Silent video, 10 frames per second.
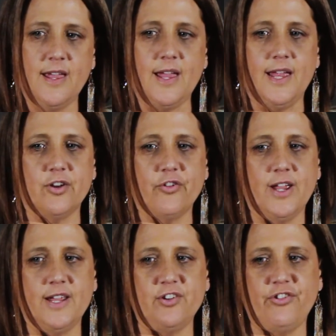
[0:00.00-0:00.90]
and
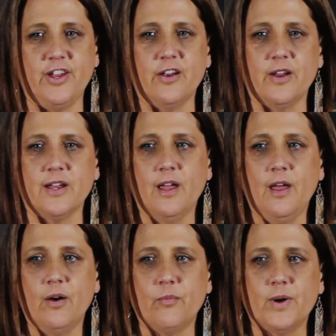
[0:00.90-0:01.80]
create sharing.
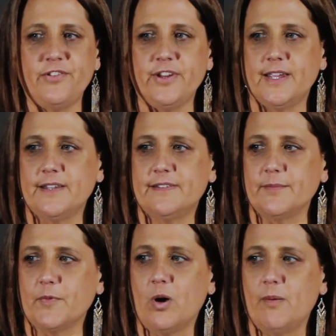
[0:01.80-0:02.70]
Once you get
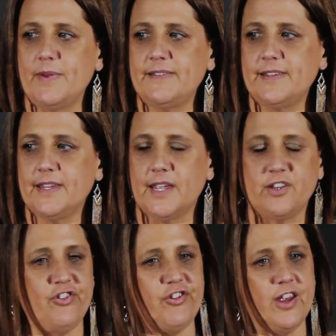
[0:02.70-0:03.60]
some commenting
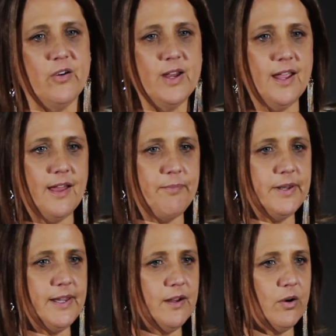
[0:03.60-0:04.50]
and sharing
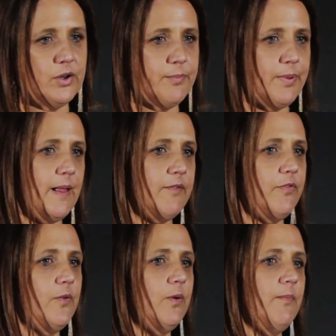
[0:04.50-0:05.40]
happening on your
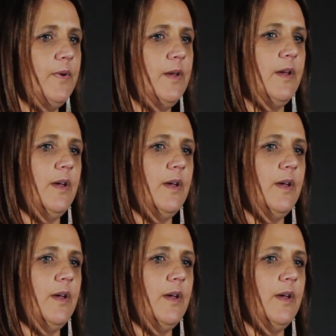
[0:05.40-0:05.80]
platform,